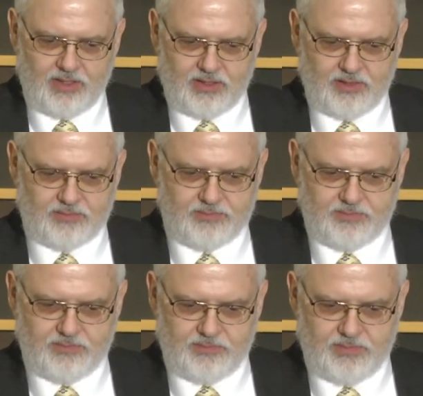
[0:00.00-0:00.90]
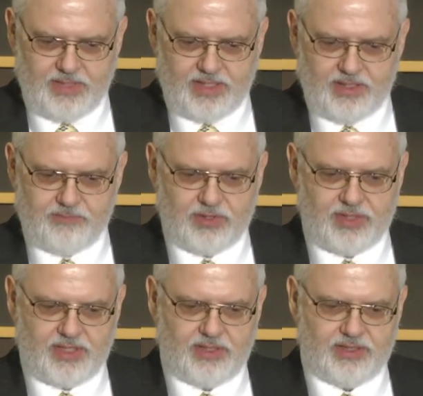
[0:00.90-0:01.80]
Then I
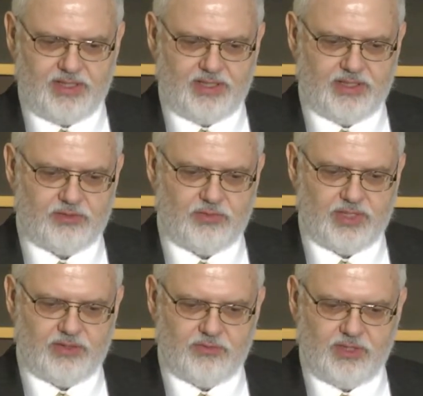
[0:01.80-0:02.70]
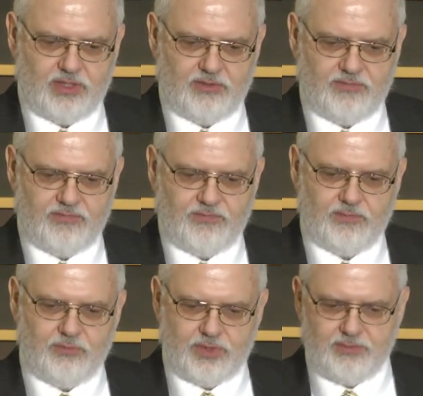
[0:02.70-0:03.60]
presented again in
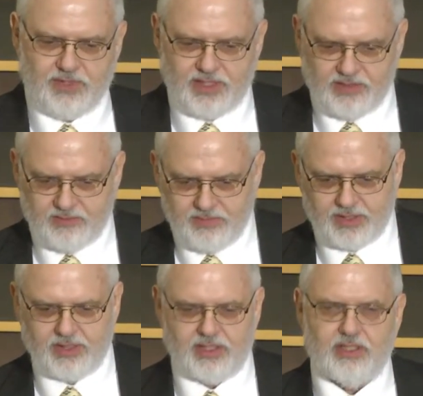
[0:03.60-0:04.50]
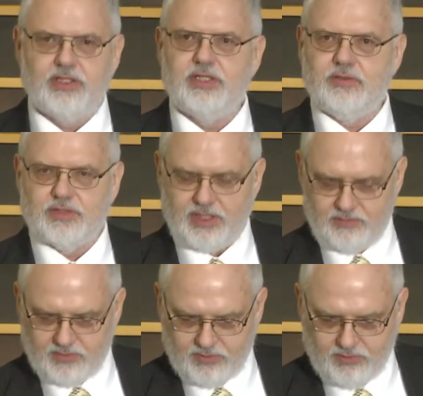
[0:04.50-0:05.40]
2012 with my methodology, which I
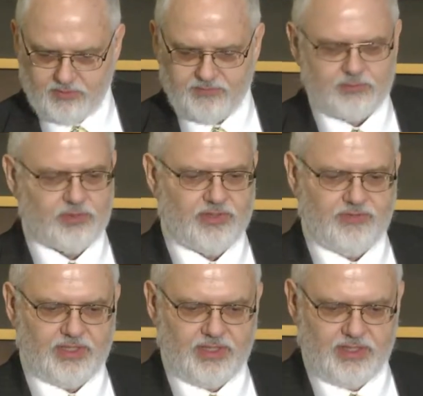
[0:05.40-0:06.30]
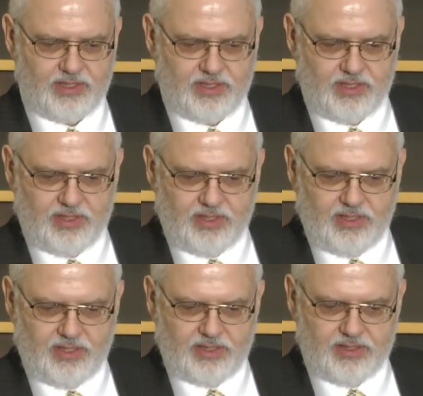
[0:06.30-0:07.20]
will go over briefly.
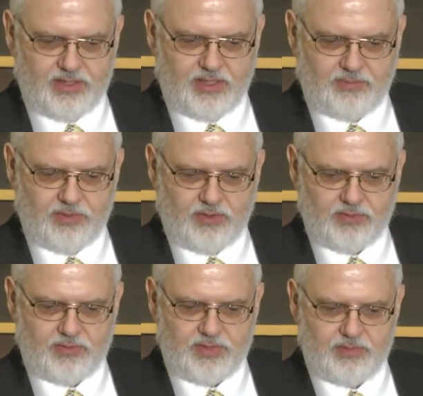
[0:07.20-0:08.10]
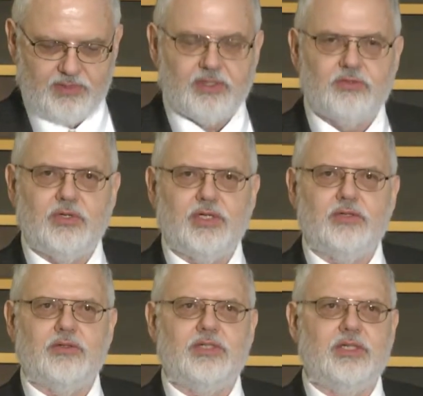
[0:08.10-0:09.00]
And I also then in
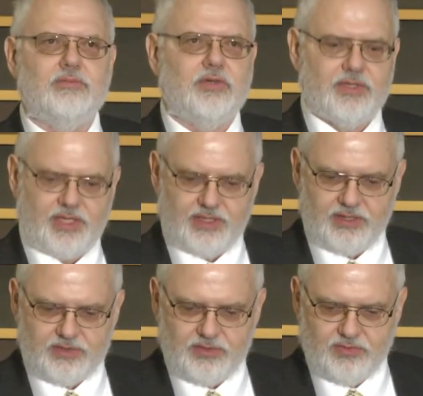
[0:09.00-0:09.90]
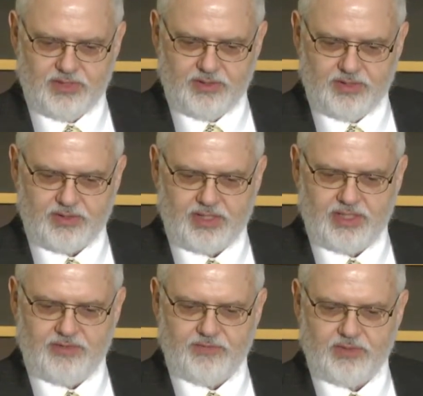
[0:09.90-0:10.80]
2013 presented it to the
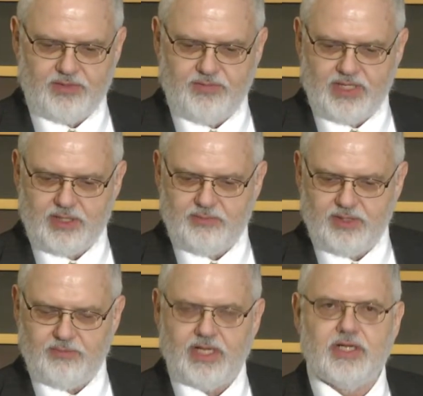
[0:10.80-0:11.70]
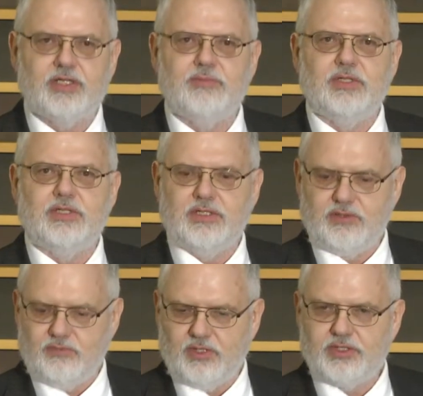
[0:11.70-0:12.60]
Society for the Advancement of Management
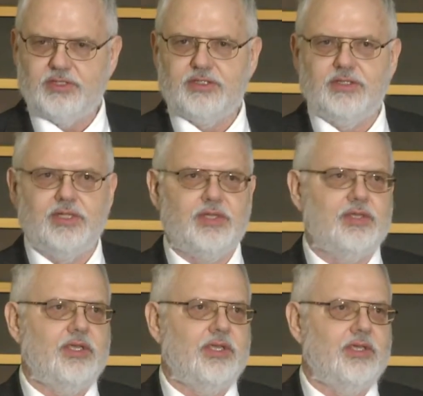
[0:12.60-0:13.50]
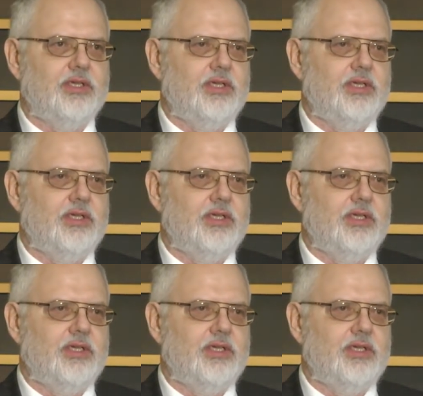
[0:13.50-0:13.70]
in Washington, D.C.,